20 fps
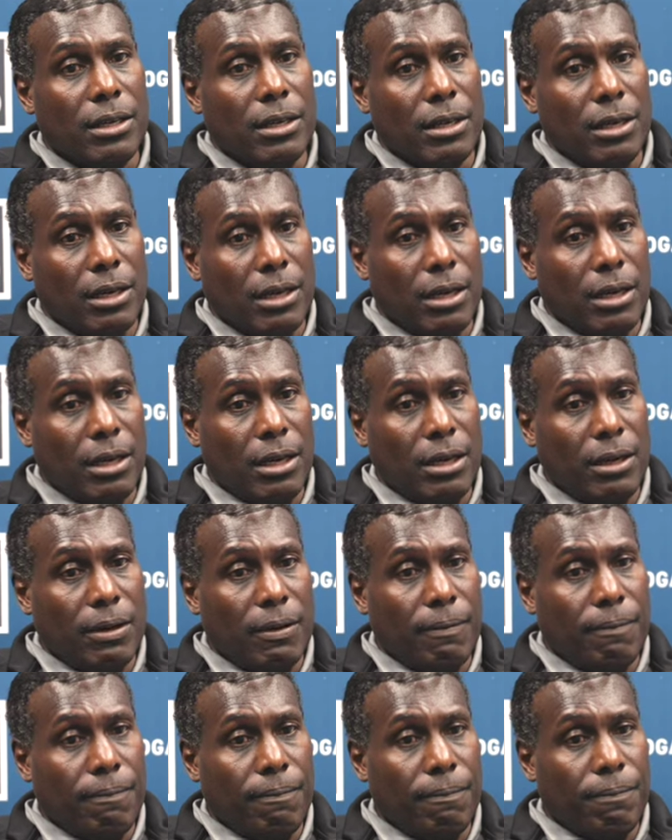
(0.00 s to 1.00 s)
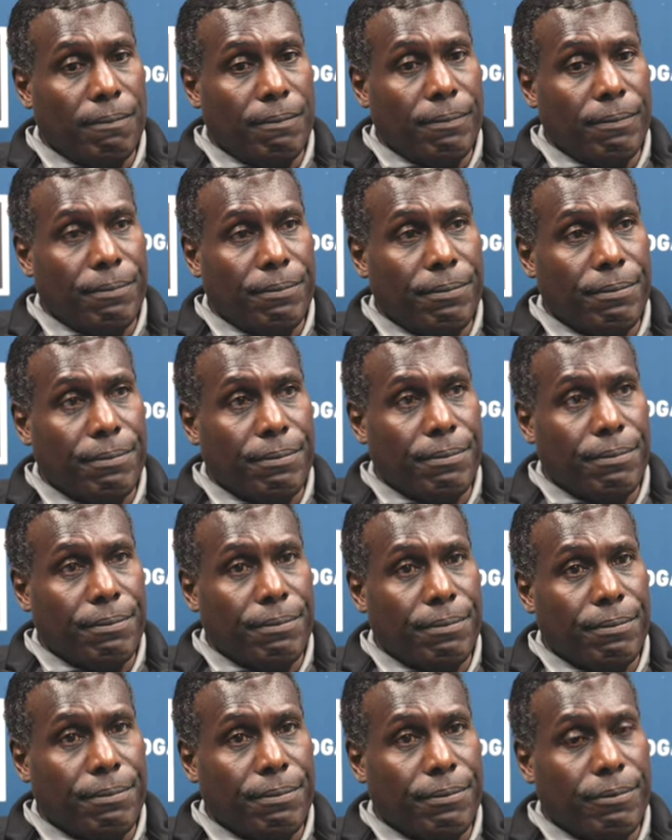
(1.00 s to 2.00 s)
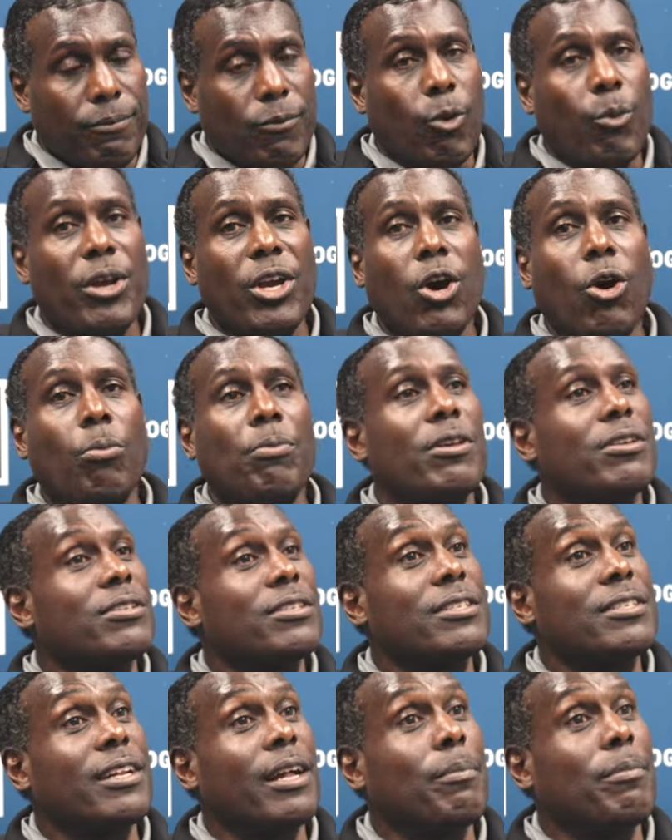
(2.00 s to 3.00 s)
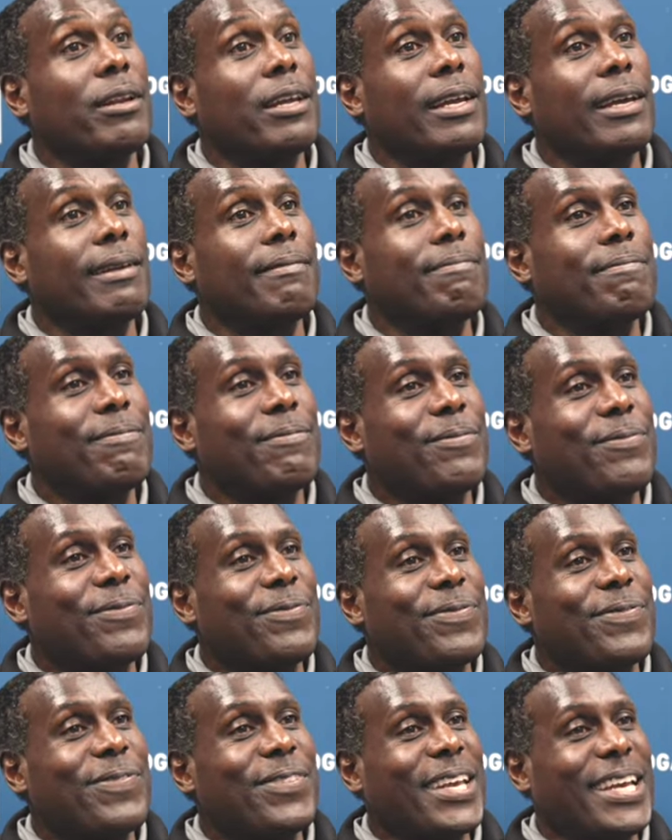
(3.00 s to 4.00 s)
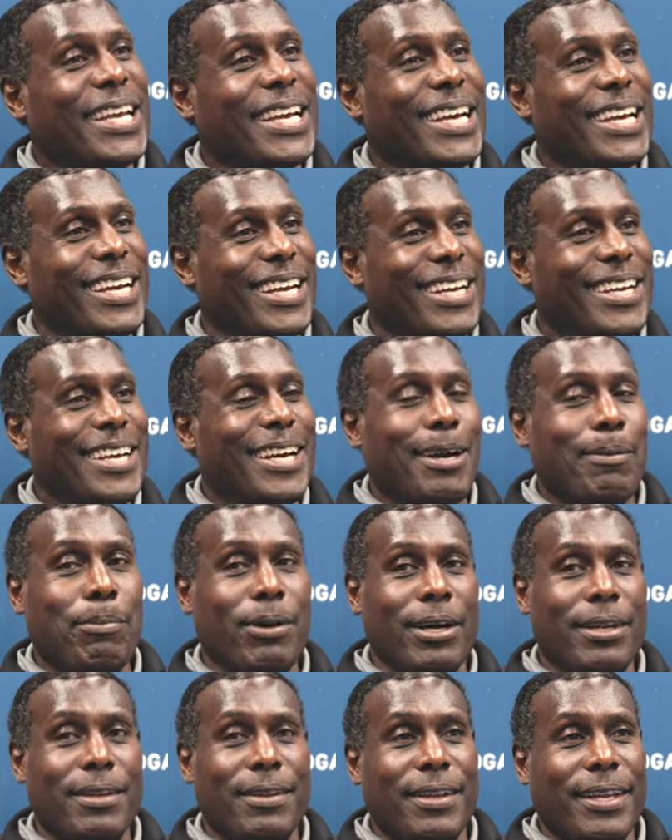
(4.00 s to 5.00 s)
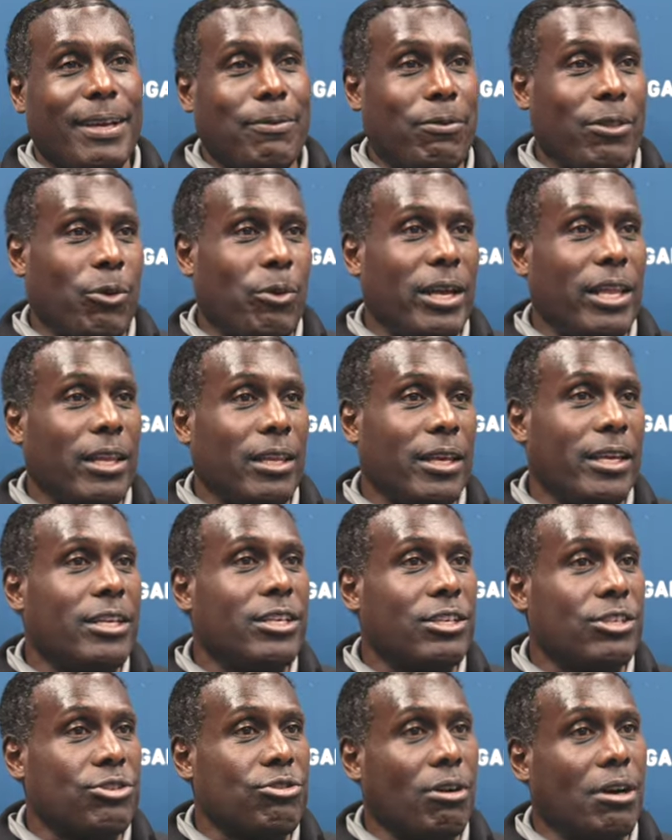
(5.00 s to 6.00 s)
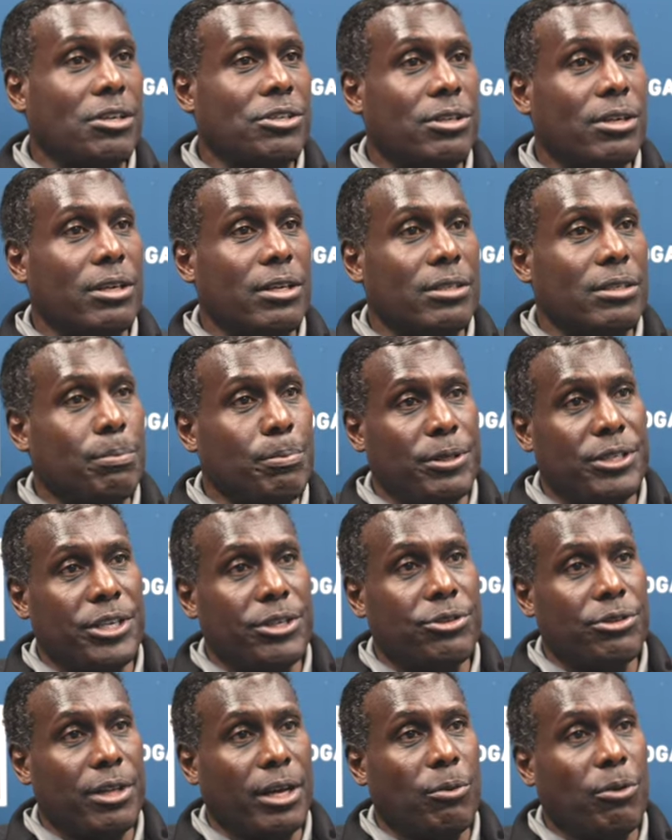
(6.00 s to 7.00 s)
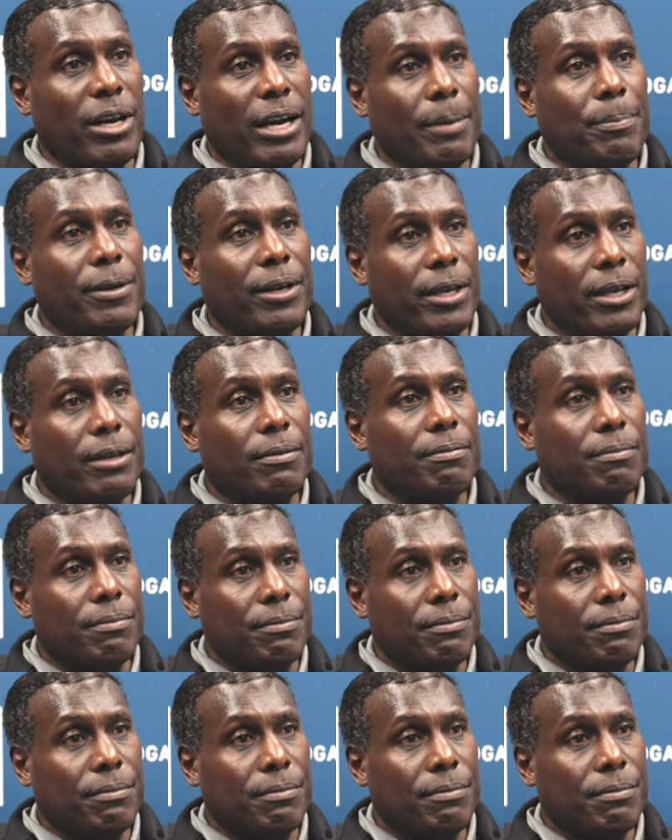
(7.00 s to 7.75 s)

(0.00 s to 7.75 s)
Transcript: well, we hope this doesn't happen again. But with the way the league is structured, there's a potential that will happen again.